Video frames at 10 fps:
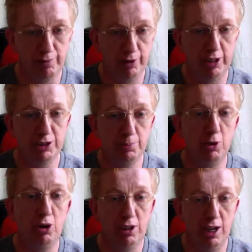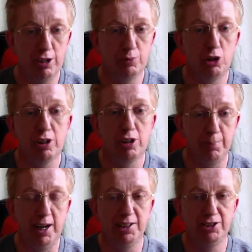very small, hard work and
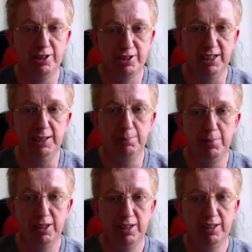passionate team.